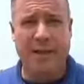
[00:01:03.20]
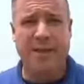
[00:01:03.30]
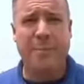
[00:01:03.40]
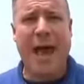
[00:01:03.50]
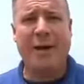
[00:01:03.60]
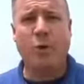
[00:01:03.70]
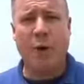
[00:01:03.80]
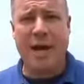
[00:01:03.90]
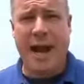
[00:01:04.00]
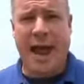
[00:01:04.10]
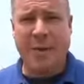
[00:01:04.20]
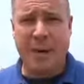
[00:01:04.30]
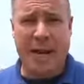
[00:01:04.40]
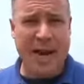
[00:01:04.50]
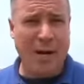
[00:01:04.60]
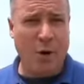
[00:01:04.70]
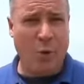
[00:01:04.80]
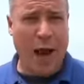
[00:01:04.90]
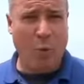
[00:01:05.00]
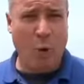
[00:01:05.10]
The battle reenactment ended
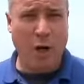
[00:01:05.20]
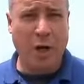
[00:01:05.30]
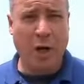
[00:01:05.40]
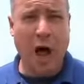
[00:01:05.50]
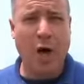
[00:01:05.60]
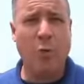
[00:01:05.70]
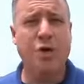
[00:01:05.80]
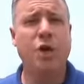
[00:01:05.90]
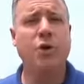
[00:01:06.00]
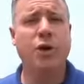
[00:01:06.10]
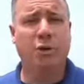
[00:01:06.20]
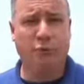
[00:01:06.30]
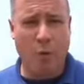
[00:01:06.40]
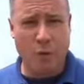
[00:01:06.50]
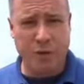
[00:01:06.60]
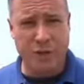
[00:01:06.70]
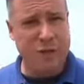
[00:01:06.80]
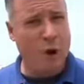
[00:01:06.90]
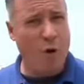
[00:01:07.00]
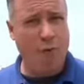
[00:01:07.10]
around 1 o'clock when Union
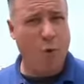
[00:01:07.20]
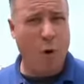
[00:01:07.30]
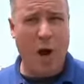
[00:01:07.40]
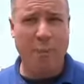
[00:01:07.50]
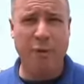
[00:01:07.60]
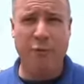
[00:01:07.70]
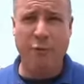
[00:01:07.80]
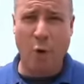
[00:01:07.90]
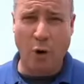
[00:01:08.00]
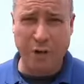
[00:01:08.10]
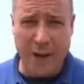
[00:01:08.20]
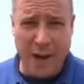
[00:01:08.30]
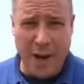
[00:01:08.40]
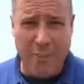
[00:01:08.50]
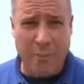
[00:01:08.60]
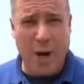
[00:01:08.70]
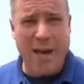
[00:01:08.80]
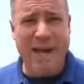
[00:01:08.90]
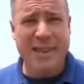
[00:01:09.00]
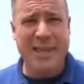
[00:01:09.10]
forces overwhelmed the fort,
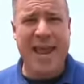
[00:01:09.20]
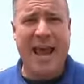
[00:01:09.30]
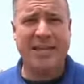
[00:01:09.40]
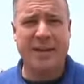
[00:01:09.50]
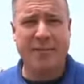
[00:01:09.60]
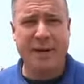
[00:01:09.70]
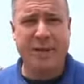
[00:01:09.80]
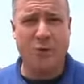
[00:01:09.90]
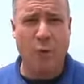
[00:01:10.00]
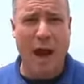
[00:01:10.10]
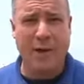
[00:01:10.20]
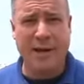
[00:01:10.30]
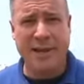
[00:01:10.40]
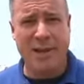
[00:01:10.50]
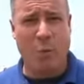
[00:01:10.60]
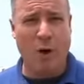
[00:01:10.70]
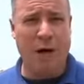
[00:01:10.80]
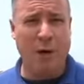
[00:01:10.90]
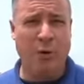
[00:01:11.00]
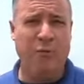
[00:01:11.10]
bringing the activity surrounding the
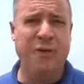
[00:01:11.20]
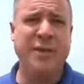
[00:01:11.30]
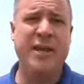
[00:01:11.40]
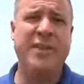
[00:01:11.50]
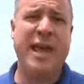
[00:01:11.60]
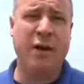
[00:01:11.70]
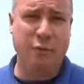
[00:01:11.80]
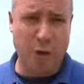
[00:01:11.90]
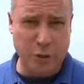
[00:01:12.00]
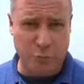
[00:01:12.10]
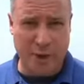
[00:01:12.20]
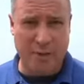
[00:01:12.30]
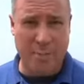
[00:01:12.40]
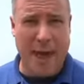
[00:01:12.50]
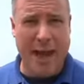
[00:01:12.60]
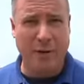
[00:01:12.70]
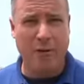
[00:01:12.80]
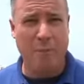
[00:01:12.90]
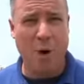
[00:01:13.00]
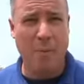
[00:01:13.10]
150th anniversary of the Battle
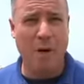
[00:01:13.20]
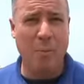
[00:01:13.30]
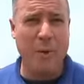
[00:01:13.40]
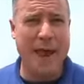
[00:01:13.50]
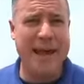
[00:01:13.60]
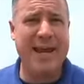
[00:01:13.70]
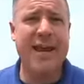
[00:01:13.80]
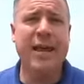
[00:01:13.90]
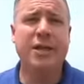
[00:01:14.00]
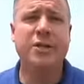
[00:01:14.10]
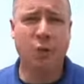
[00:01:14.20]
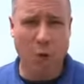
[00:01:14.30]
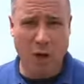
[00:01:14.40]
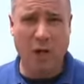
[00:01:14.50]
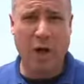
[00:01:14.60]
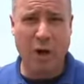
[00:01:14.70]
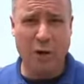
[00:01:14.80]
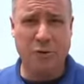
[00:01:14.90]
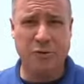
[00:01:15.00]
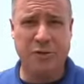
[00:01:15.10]
of Mobile Bay to a
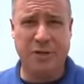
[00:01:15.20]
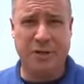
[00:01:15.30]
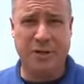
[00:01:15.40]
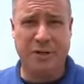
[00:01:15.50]
close.